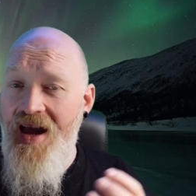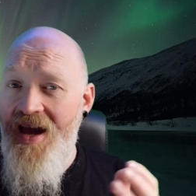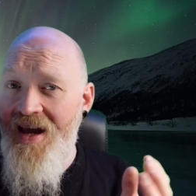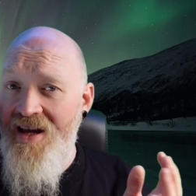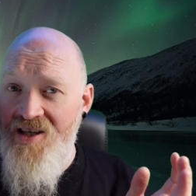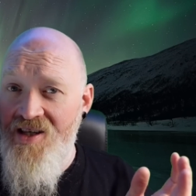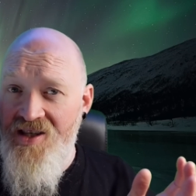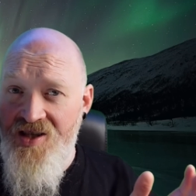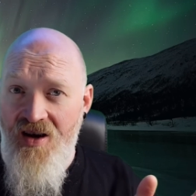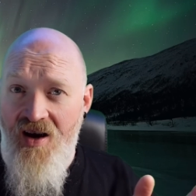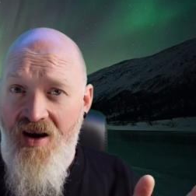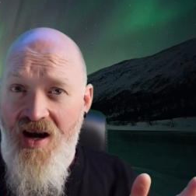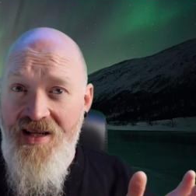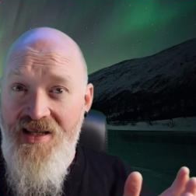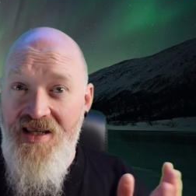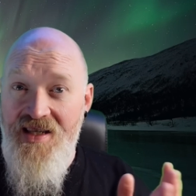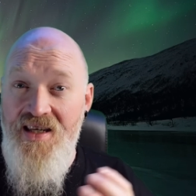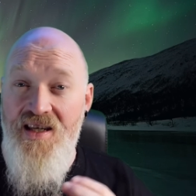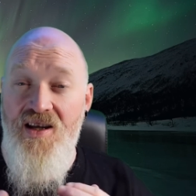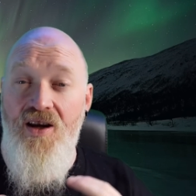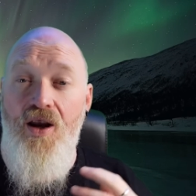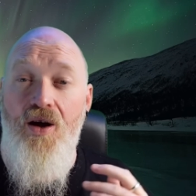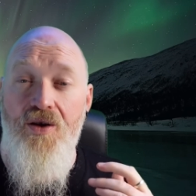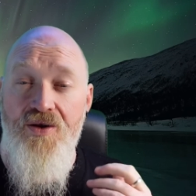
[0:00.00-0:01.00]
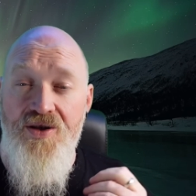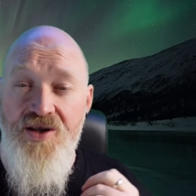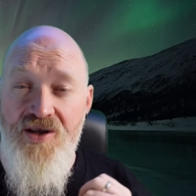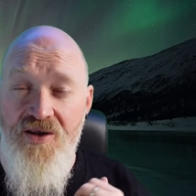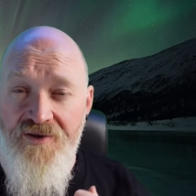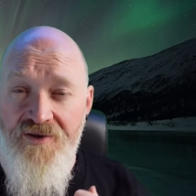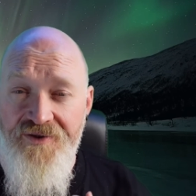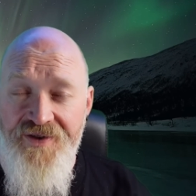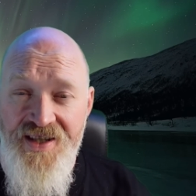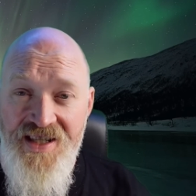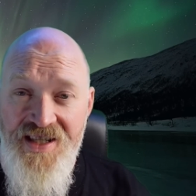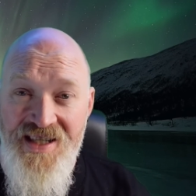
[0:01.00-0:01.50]
anxiety, low
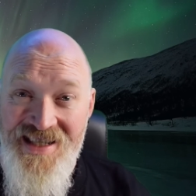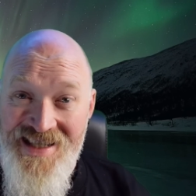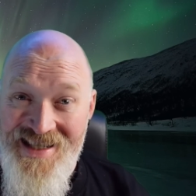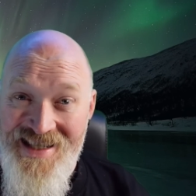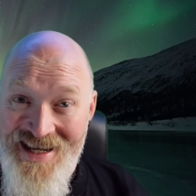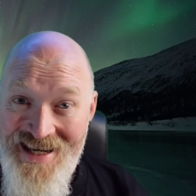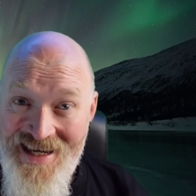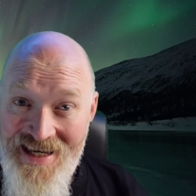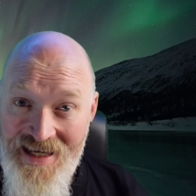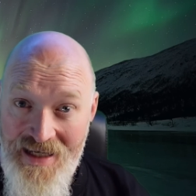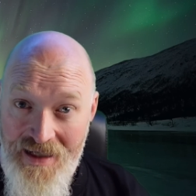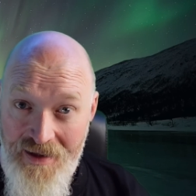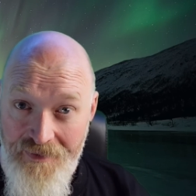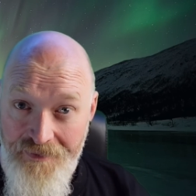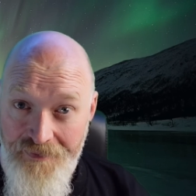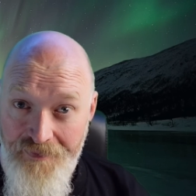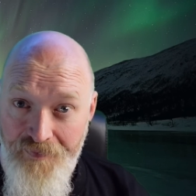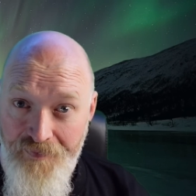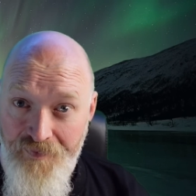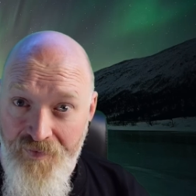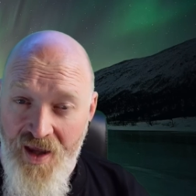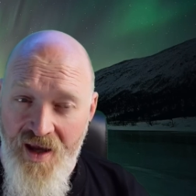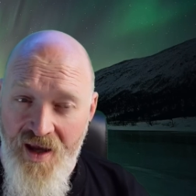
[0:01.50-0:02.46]
self esteem,